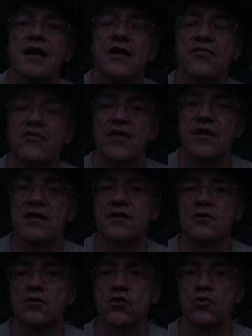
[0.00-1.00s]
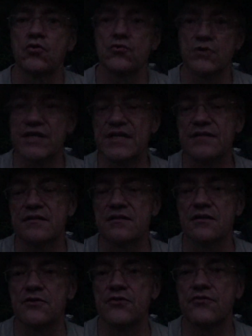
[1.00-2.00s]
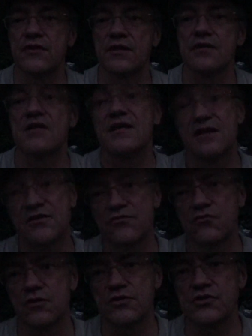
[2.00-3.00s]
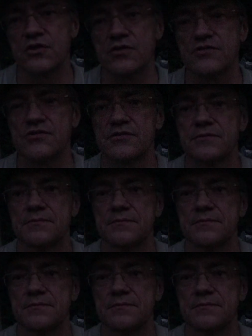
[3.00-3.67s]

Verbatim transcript: and then it'll glow green to tell you that it is fully charged.